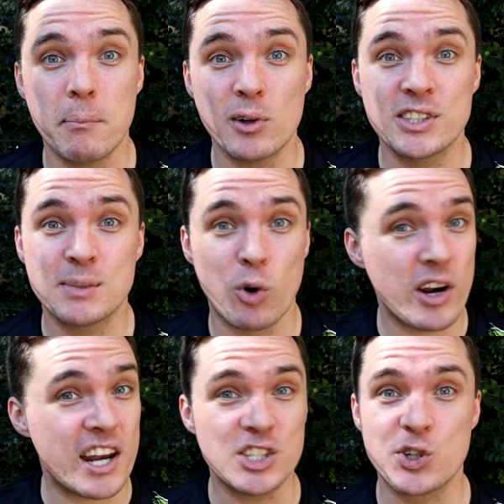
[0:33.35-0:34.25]
multisport,
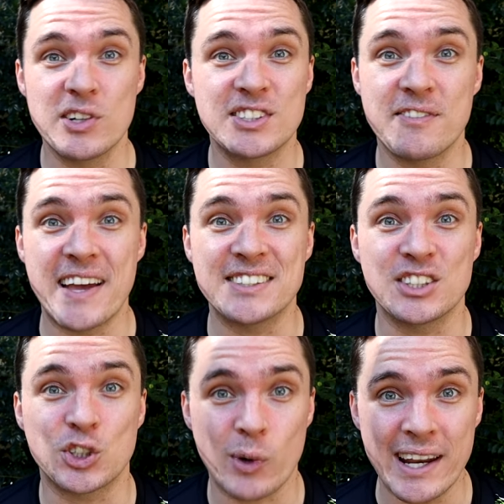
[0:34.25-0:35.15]
and endurance events
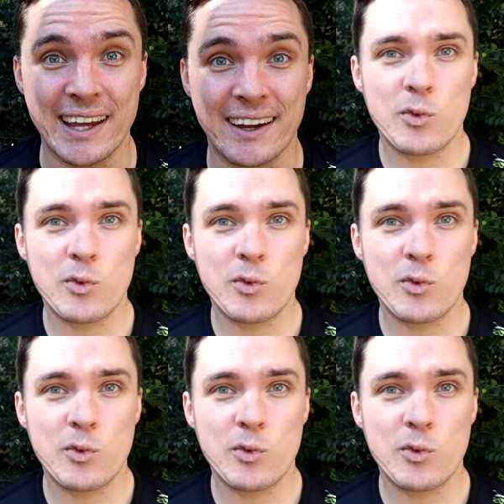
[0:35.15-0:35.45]
and training.